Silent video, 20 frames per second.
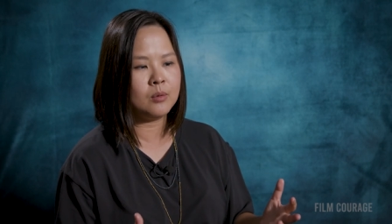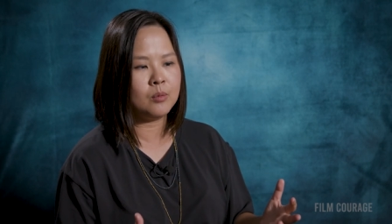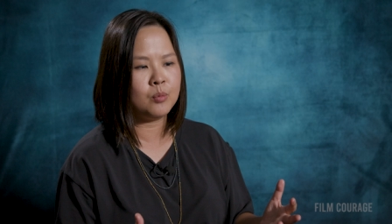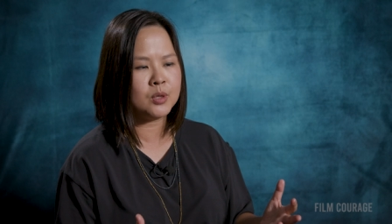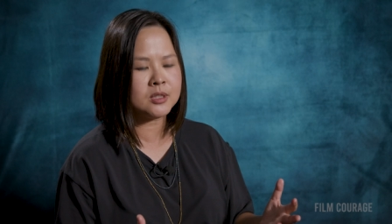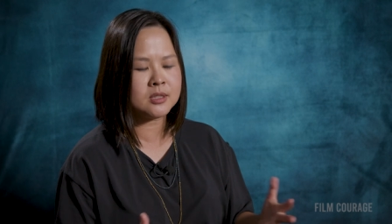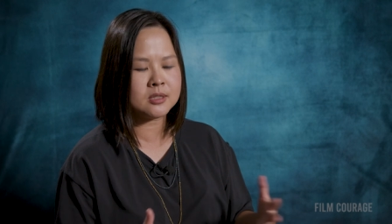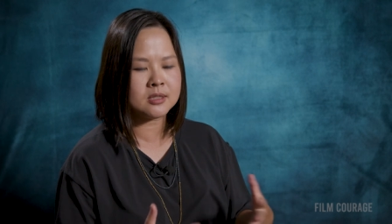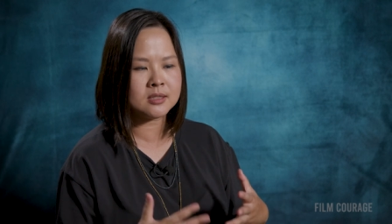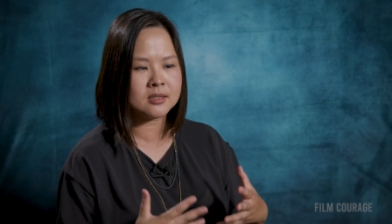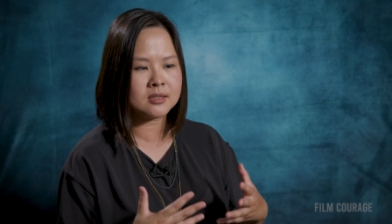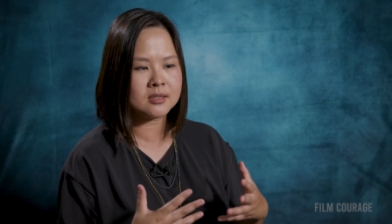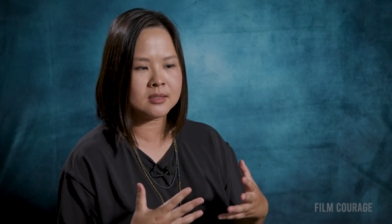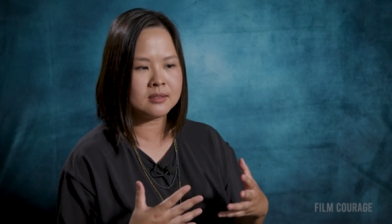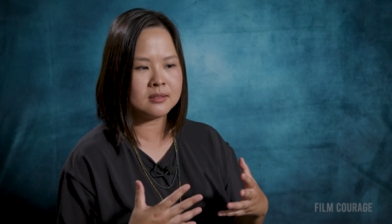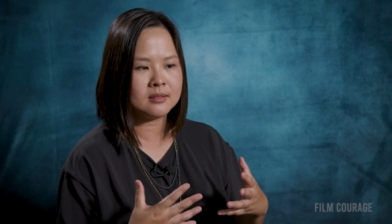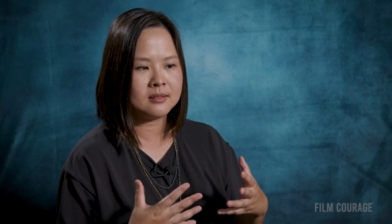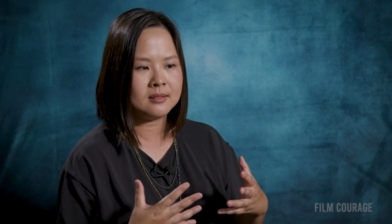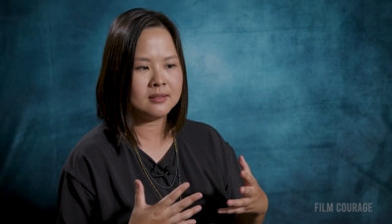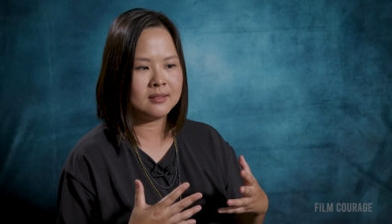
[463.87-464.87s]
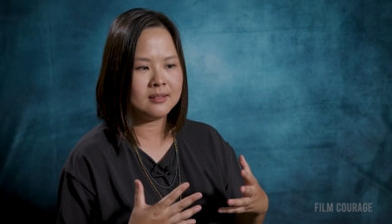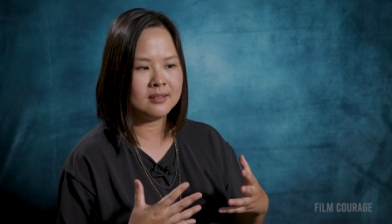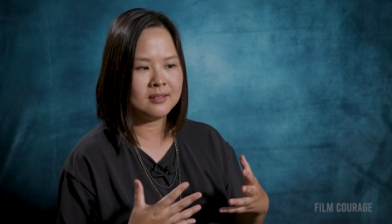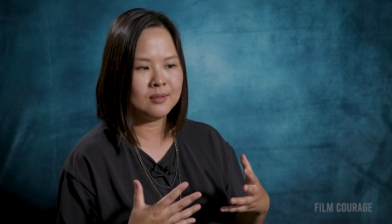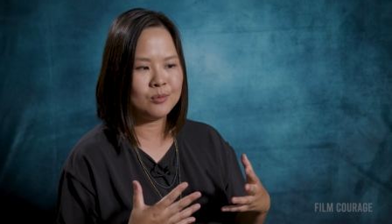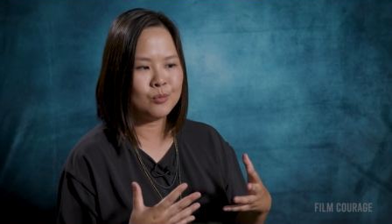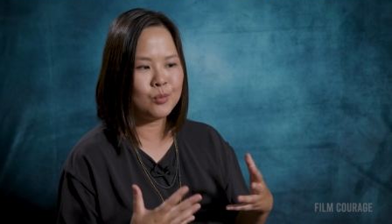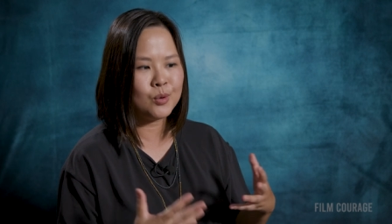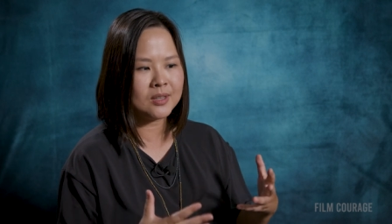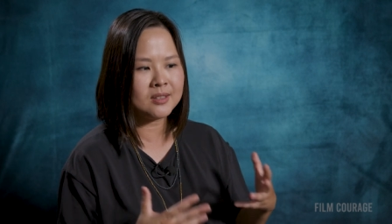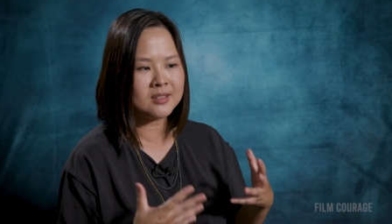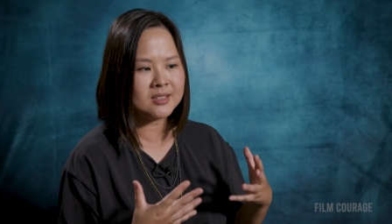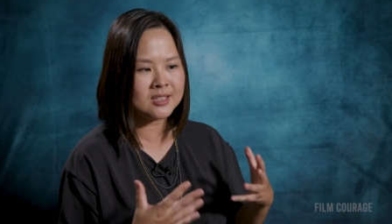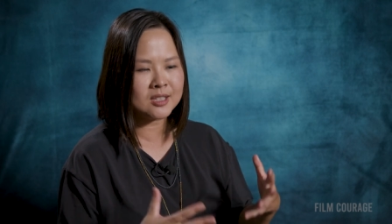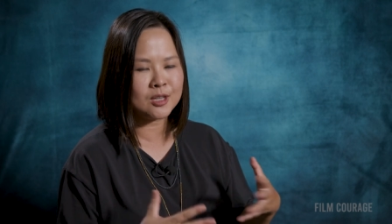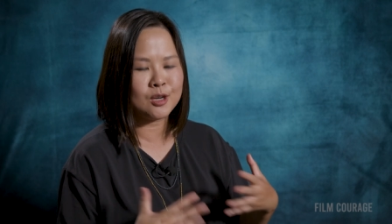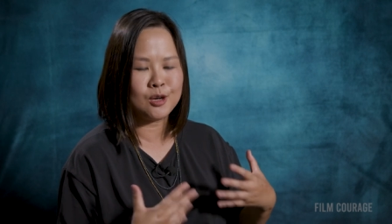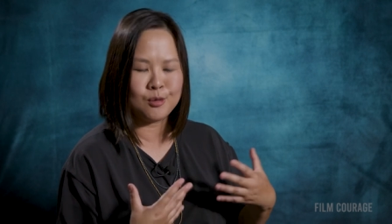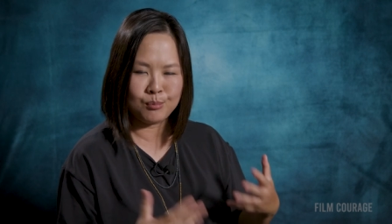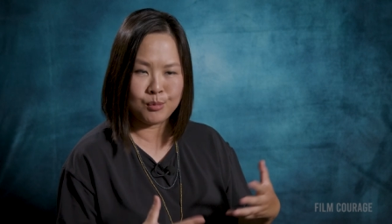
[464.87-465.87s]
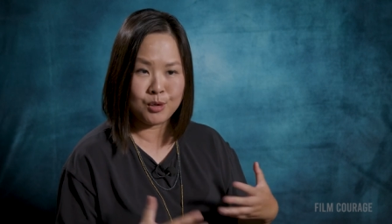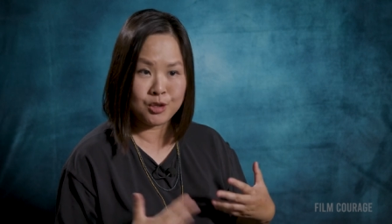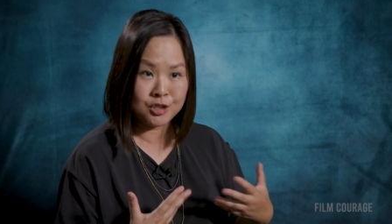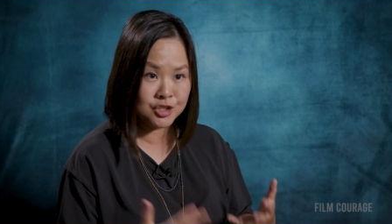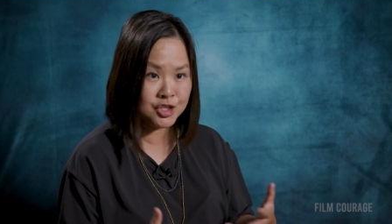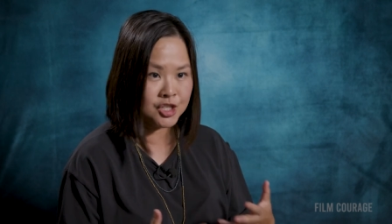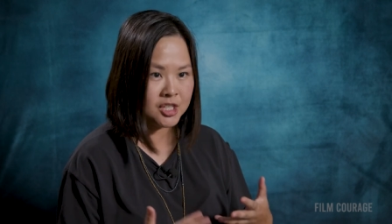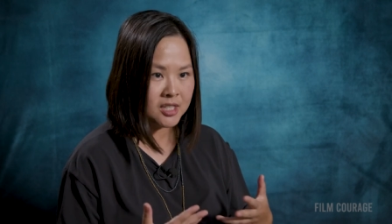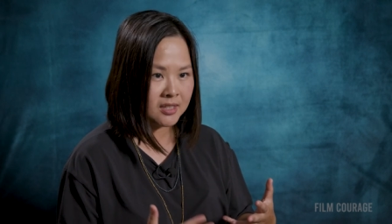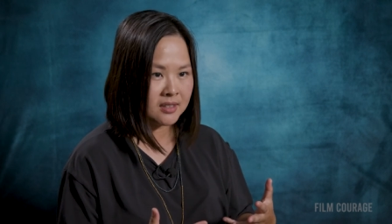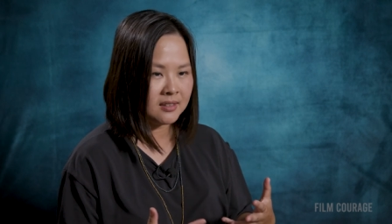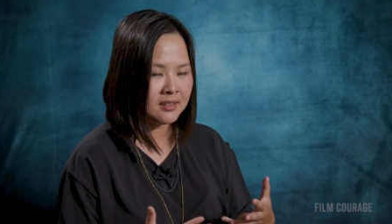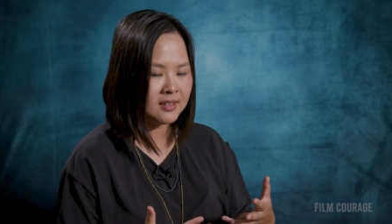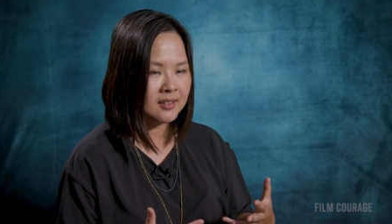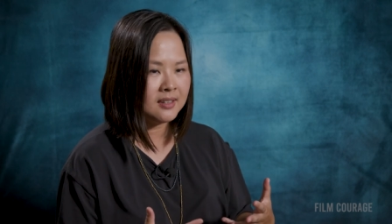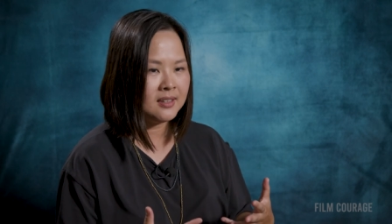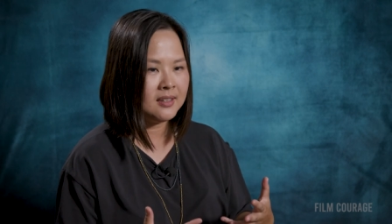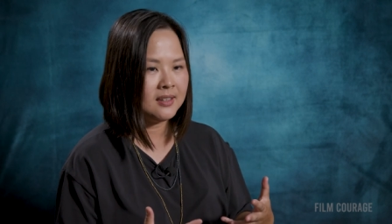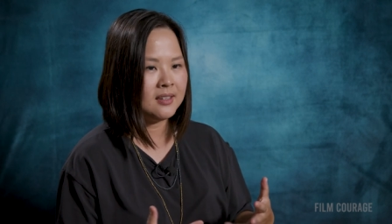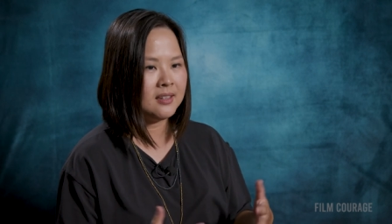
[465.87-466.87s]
what's what's emerging